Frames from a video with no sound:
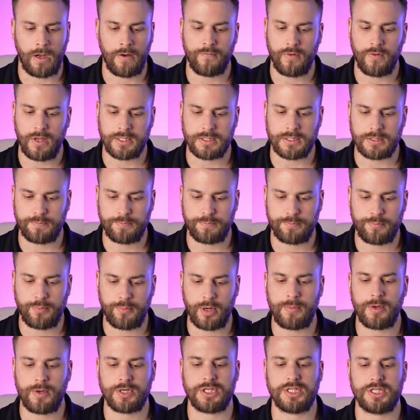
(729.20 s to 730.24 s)
it's
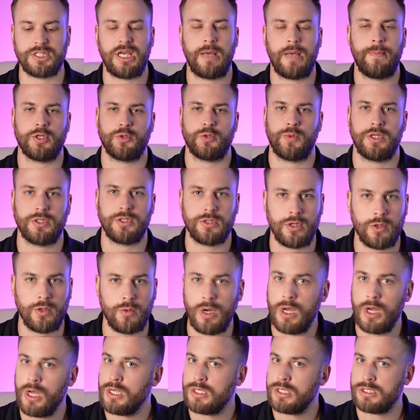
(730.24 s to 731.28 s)
pretty much the same as week 2,
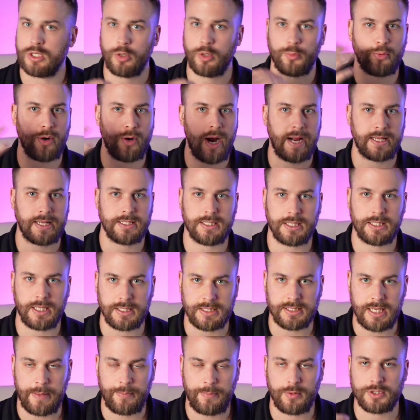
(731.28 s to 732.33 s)
still practicing
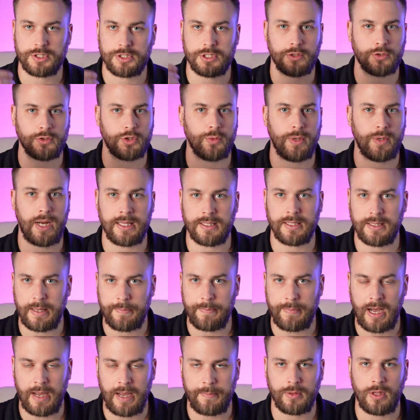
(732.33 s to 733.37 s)
examples, still doing end of day
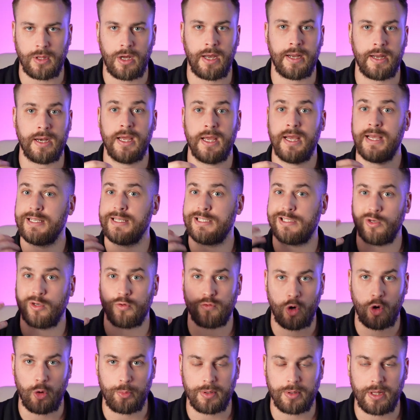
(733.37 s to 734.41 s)
pipeline, still
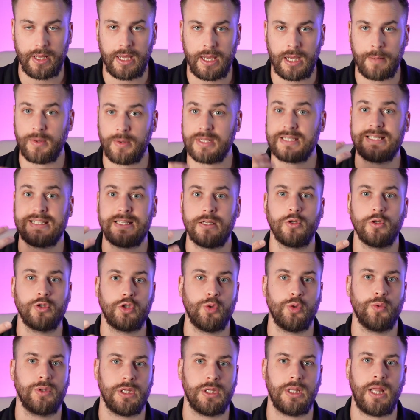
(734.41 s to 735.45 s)
role playing, but still
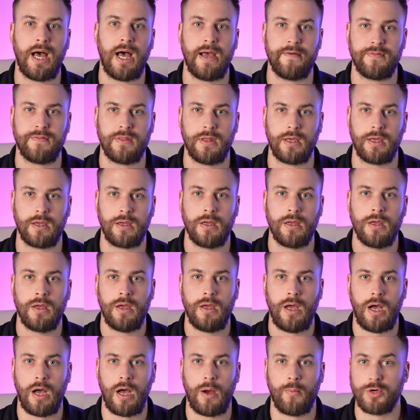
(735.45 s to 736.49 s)
doing the live thing.
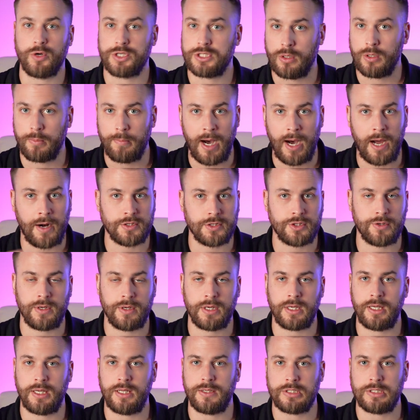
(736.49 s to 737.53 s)
We're still
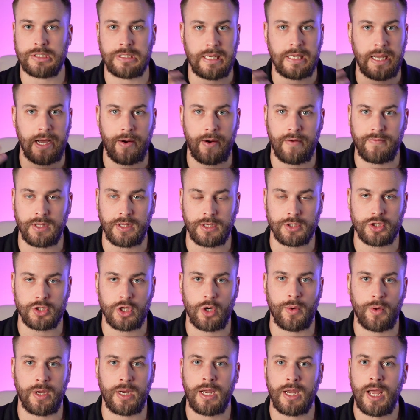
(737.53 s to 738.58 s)
monitoring it, seeing how everything's
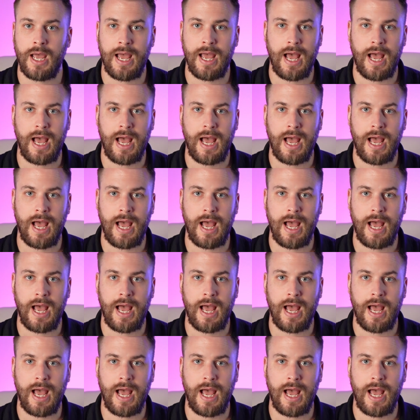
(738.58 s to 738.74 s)
doing.